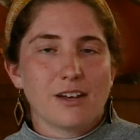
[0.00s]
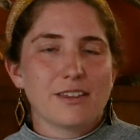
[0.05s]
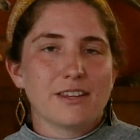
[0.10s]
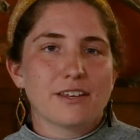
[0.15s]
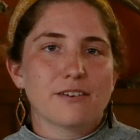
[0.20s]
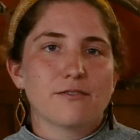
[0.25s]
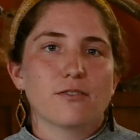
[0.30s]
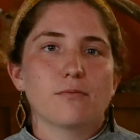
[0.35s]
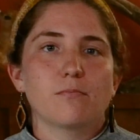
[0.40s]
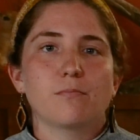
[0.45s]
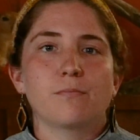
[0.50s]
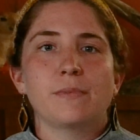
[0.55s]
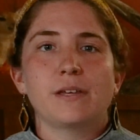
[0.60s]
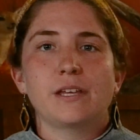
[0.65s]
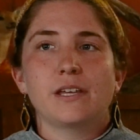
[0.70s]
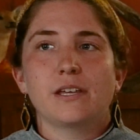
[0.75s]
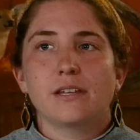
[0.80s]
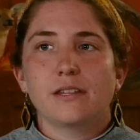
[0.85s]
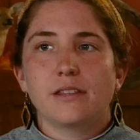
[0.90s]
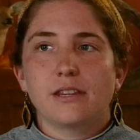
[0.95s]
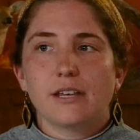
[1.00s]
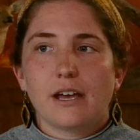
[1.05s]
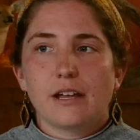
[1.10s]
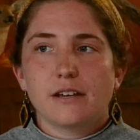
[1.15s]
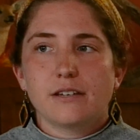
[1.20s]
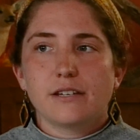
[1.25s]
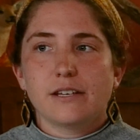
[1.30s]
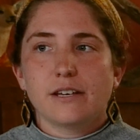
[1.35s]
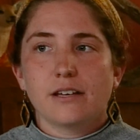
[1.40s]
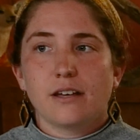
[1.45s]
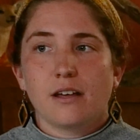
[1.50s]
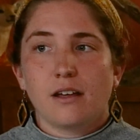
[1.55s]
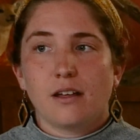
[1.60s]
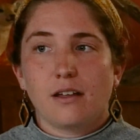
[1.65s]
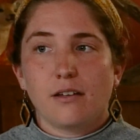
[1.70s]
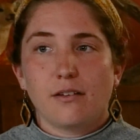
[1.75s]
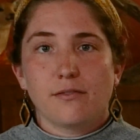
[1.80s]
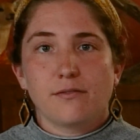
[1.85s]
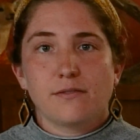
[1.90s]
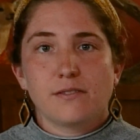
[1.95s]
I think for me, the idea
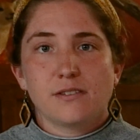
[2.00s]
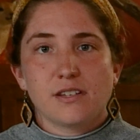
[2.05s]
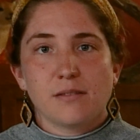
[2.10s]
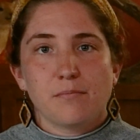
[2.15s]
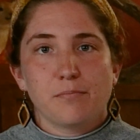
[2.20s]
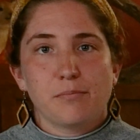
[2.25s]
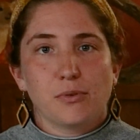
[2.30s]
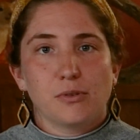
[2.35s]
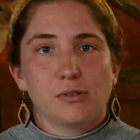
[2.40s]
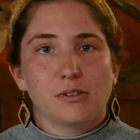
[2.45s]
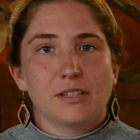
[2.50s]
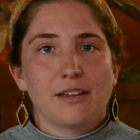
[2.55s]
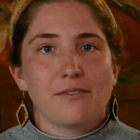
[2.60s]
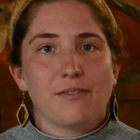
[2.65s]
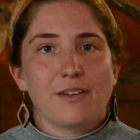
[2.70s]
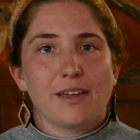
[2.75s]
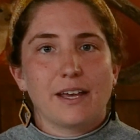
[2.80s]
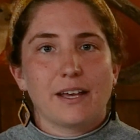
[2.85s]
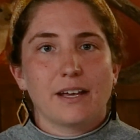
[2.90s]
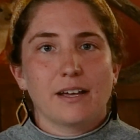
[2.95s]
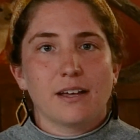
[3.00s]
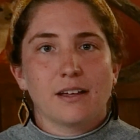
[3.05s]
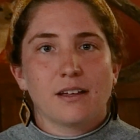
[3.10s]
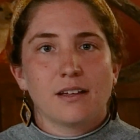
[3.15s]
of simple living